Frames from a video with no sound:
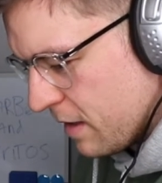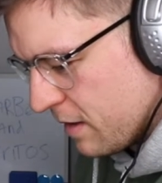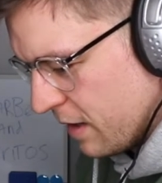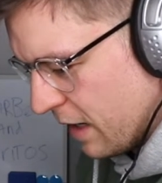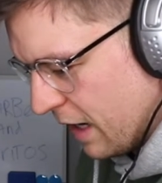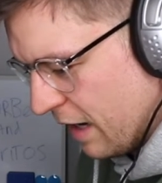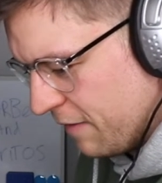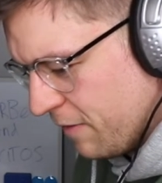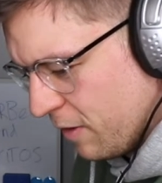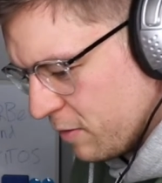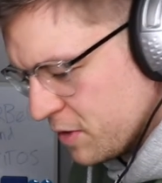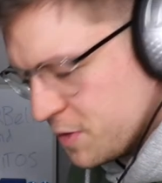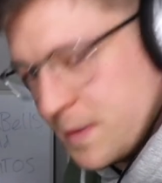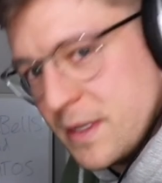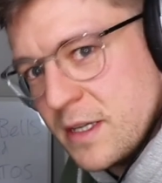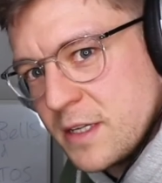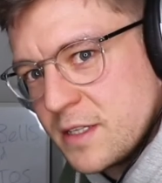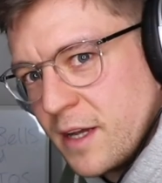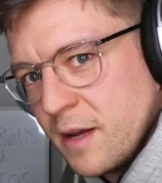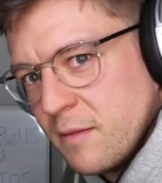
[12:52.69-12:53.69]
I've always been
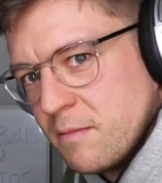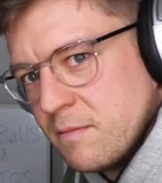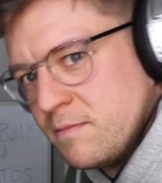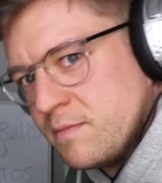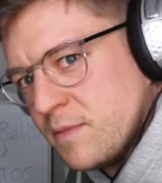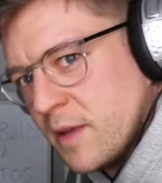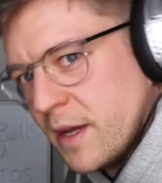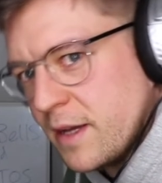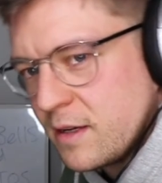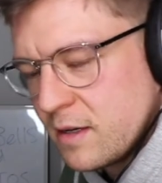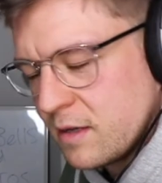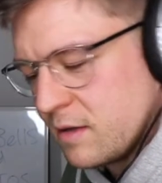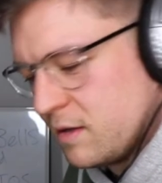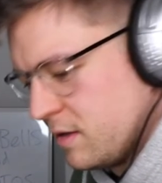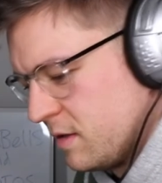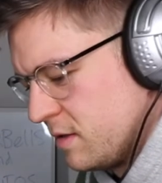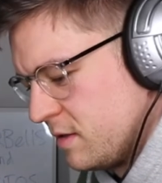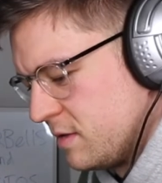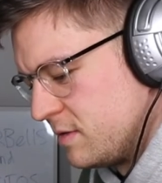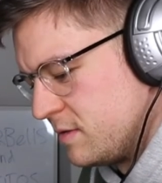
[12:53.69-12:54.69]
the same, like,
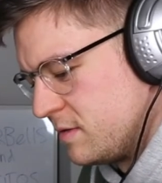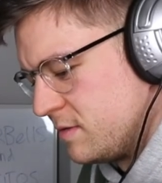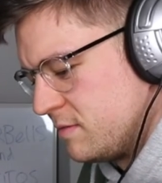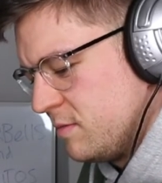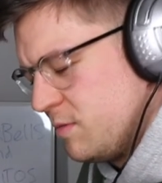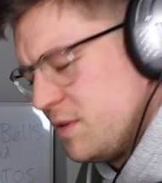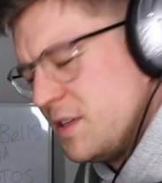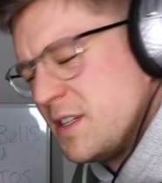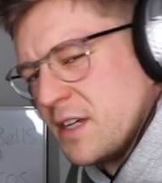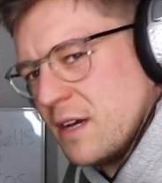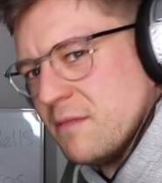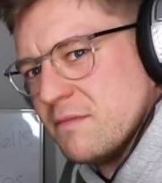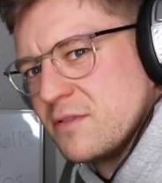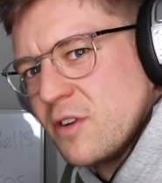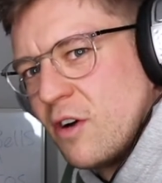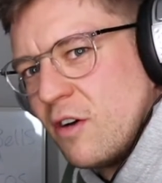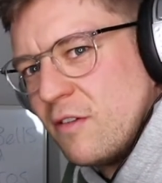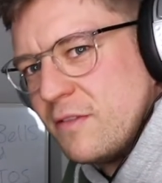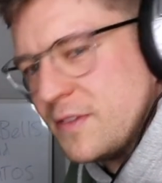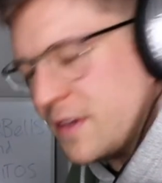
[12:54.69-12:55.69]
I wouldn't say I was
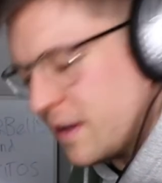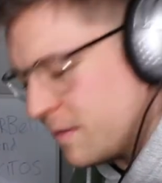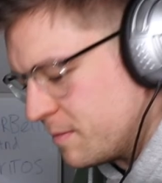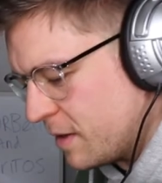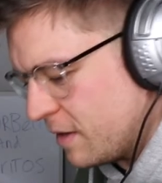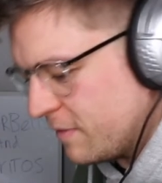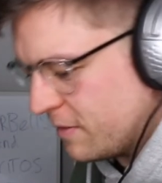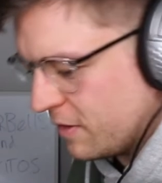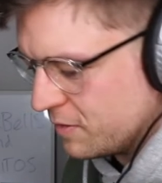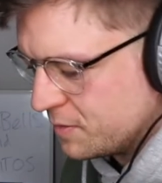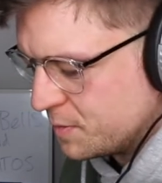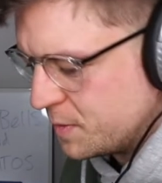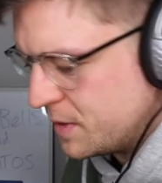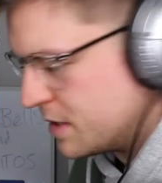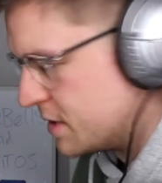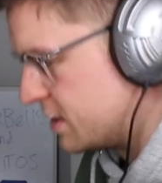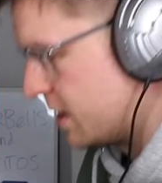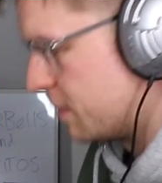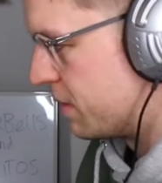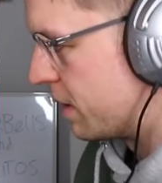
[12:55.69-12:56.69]
confident, but I've always been the
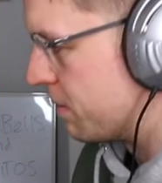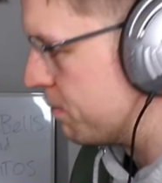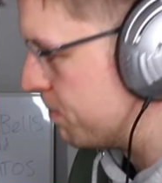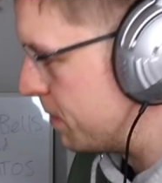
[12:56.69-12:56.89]
same, like,